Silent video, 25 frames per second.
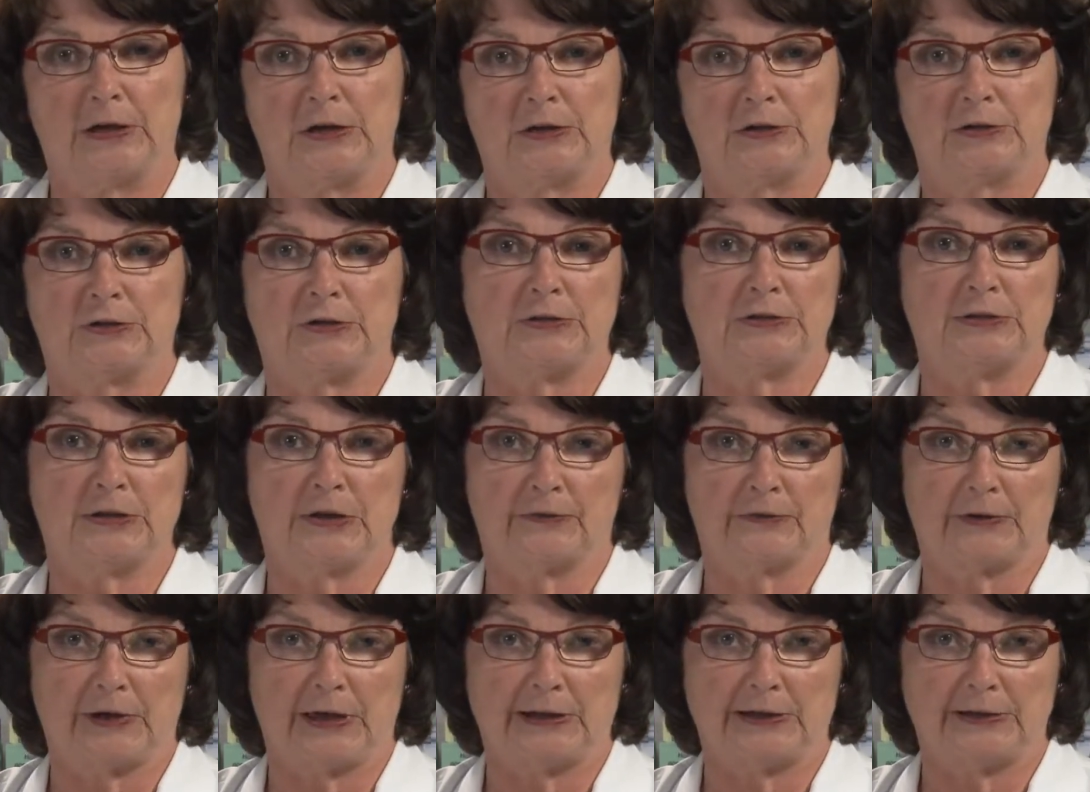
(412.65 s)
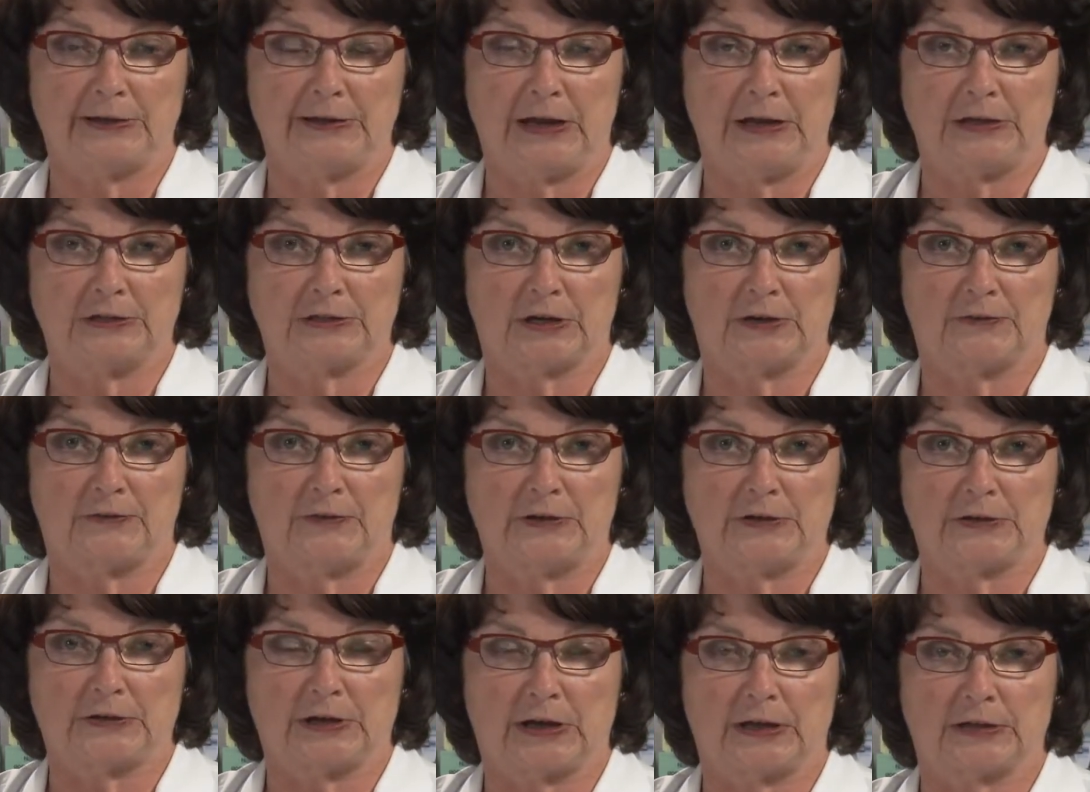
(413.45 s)
She's never had an
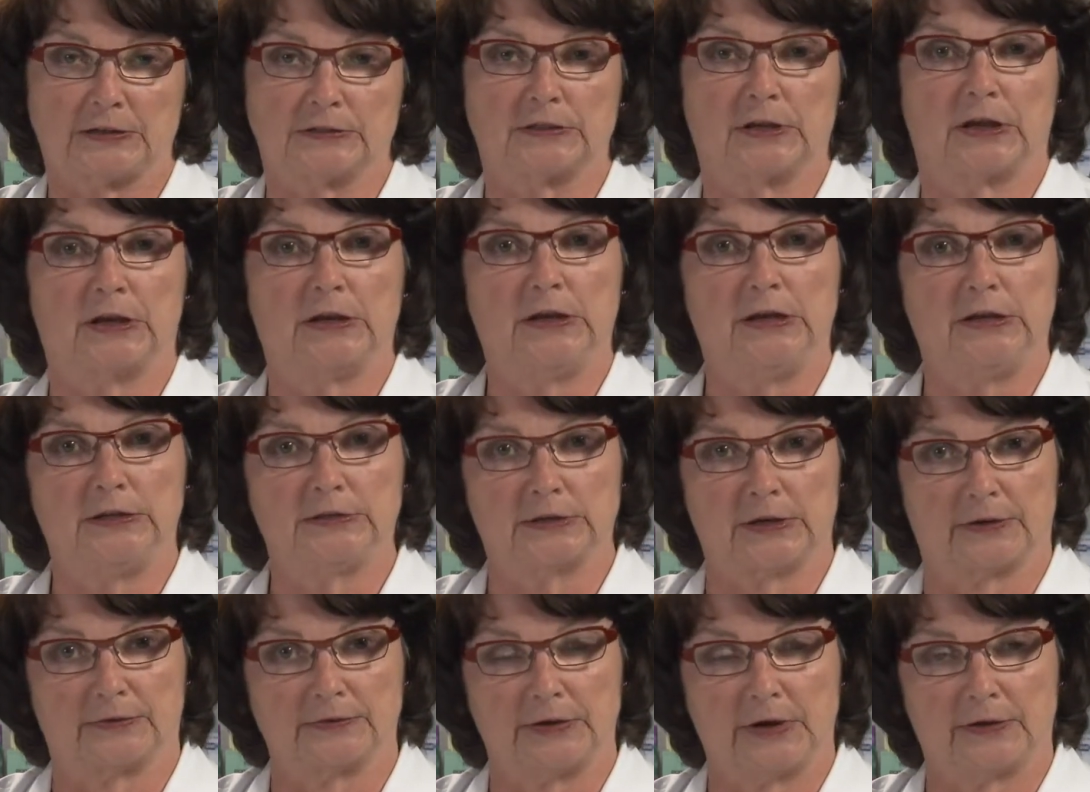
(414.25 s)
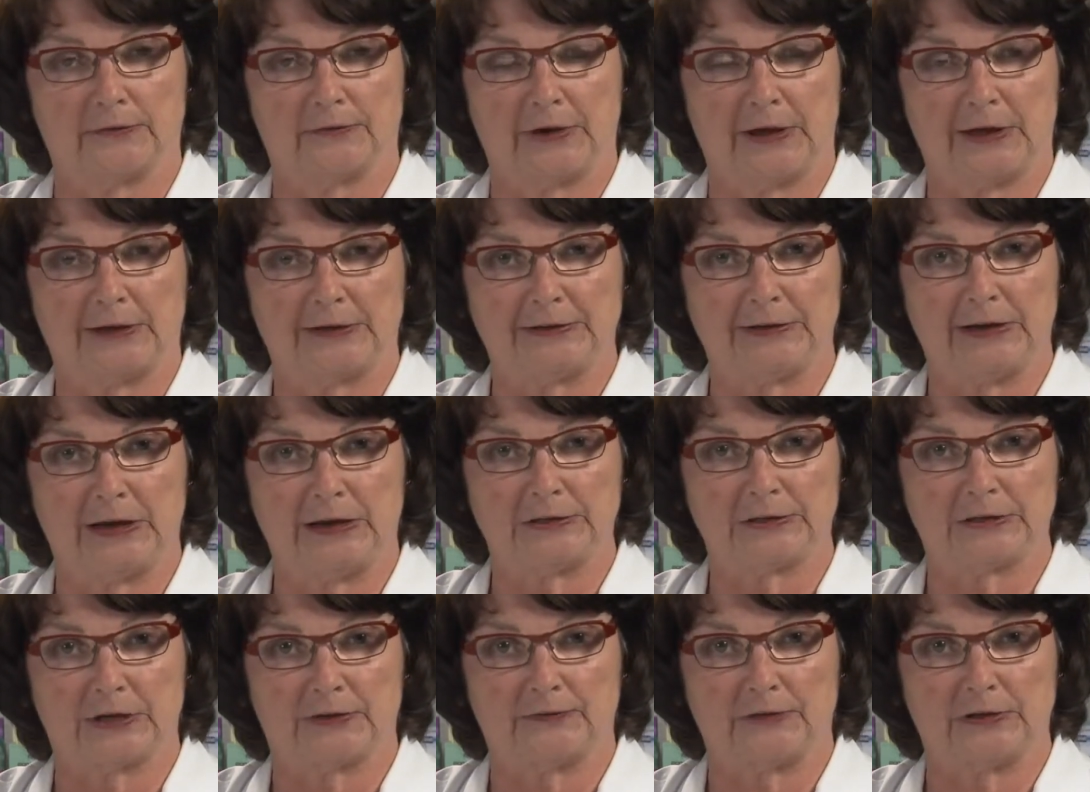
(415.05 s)
HIV test, and he's never had an
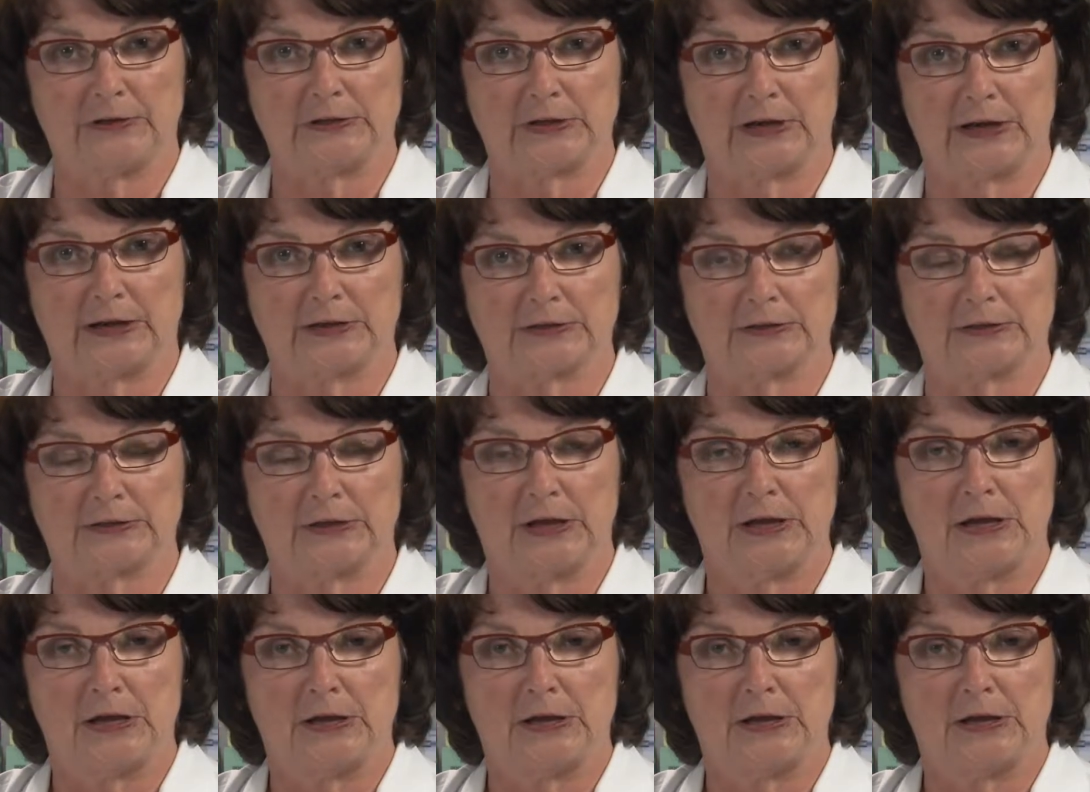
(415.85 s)
HIV test.